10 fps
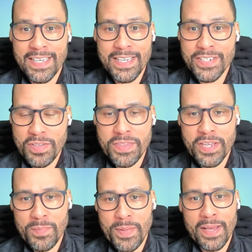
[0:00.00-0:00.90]
So you think
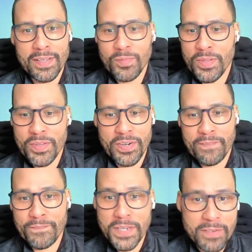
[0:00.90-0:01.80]
about whether you're
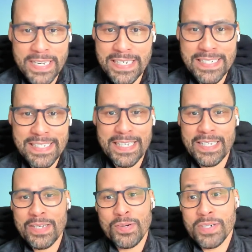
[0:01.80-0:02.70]

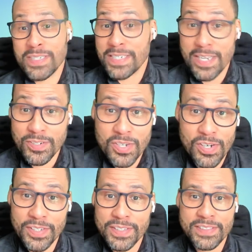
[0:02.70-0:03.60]
fundraising or sales
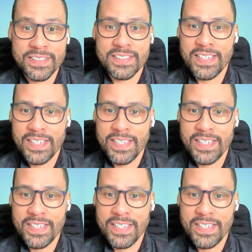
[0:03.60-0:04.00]
calls,